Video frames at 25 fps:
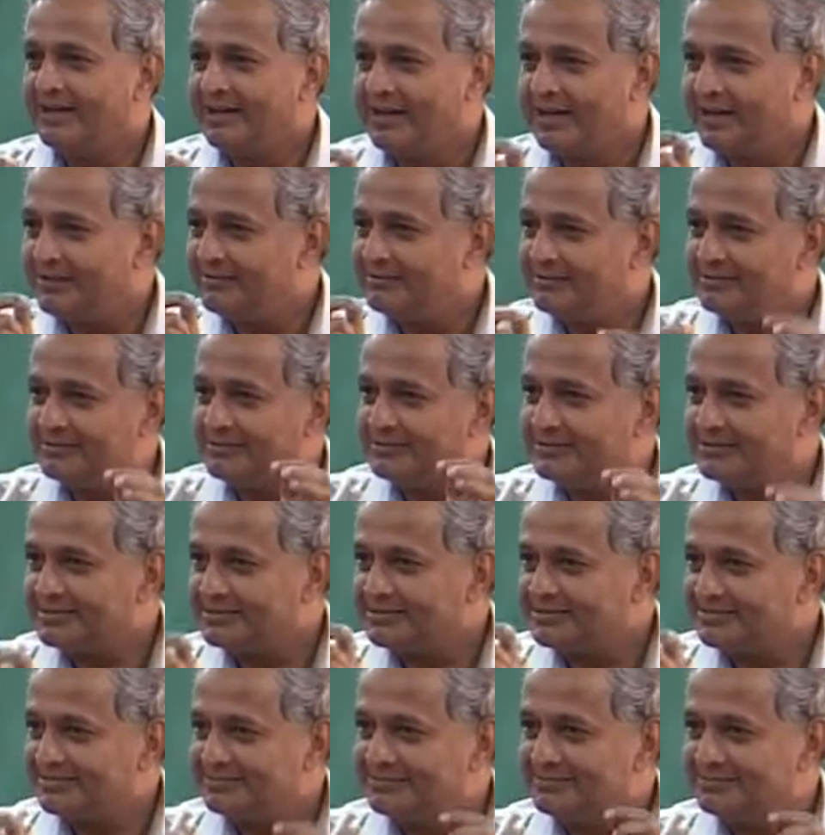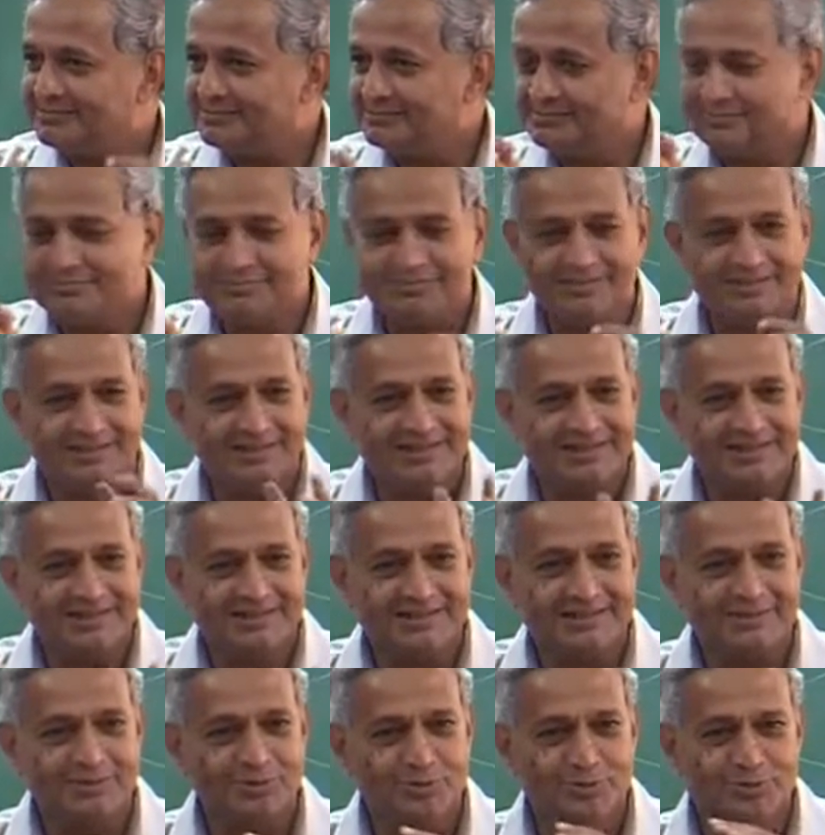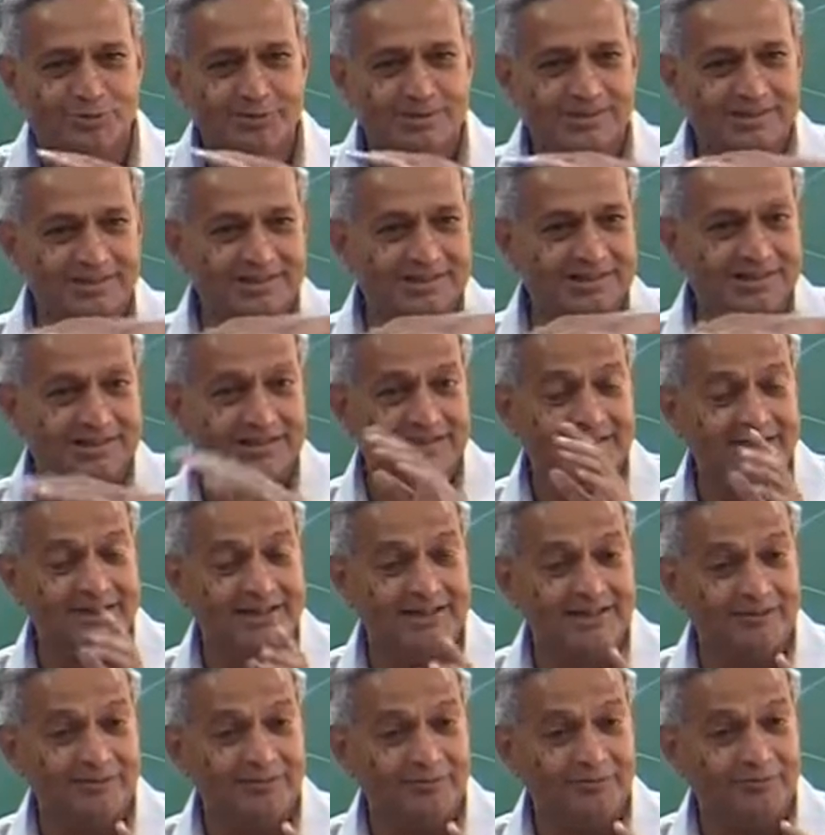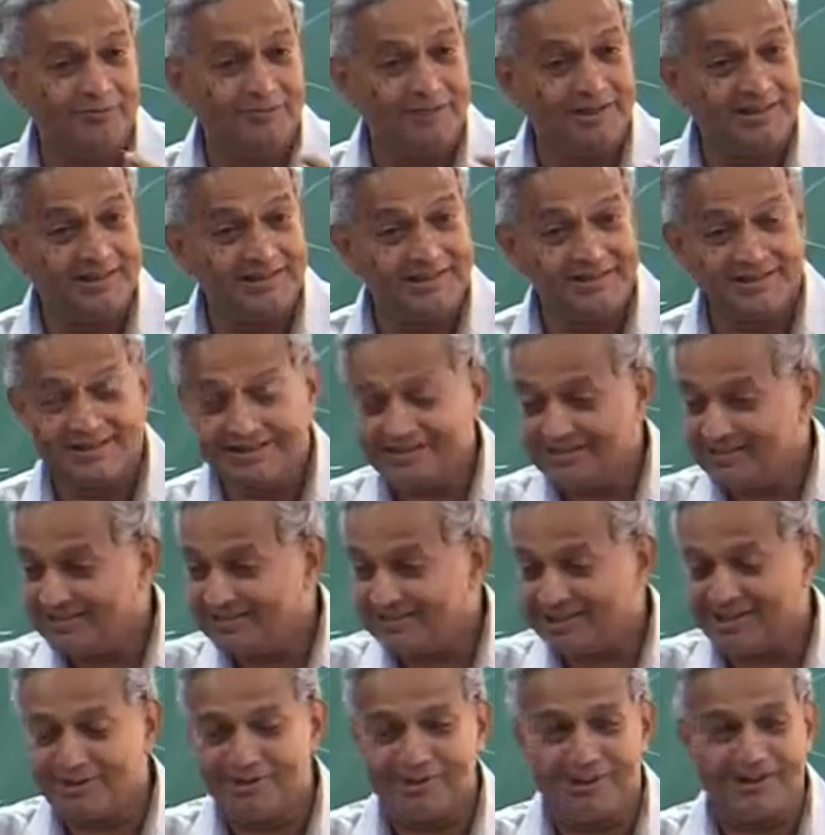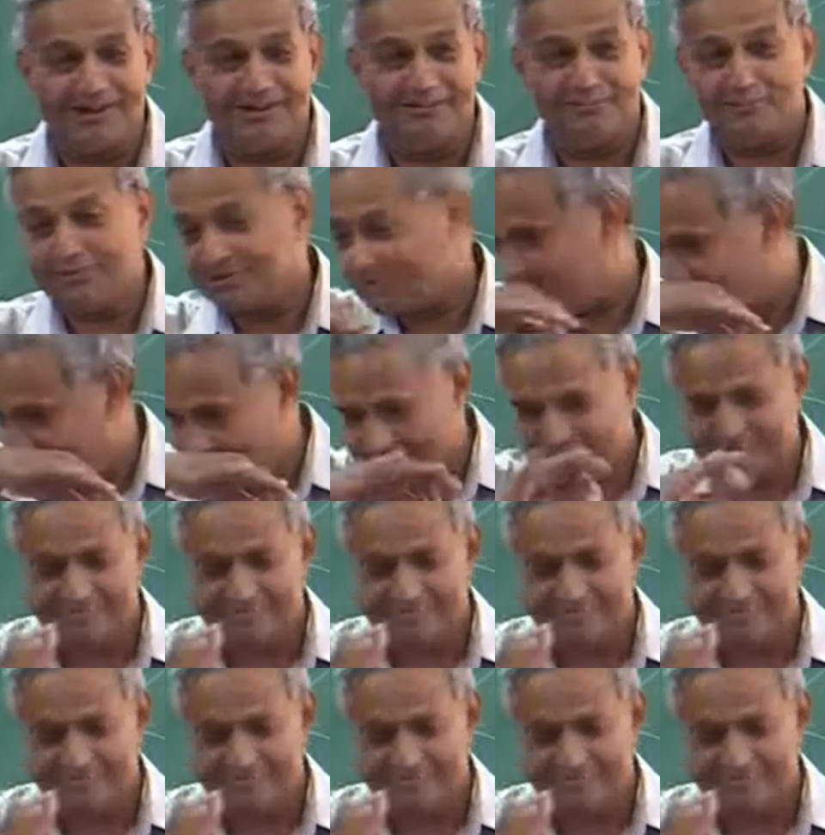I will just tilt it, you will see with aerodynamics